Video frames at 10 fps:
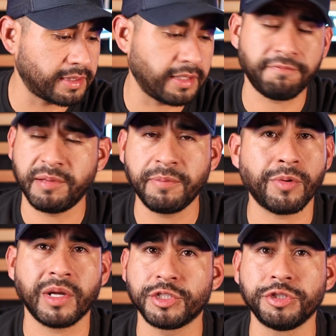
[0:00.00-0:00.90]
If
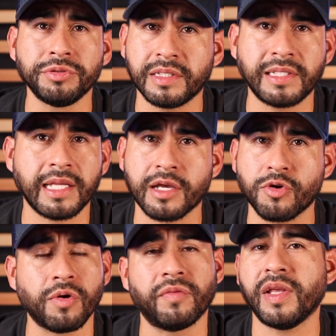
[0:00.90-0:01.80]
people want to choose to take it,
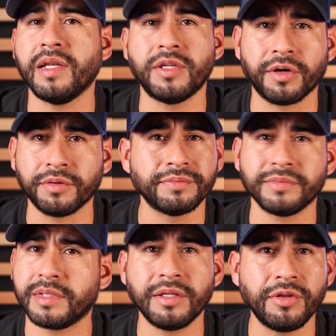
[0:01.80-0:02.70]
cool. If they don't,
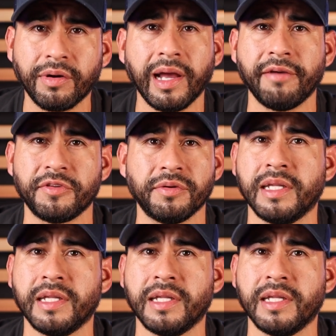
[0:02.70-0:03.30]
then you don't have to.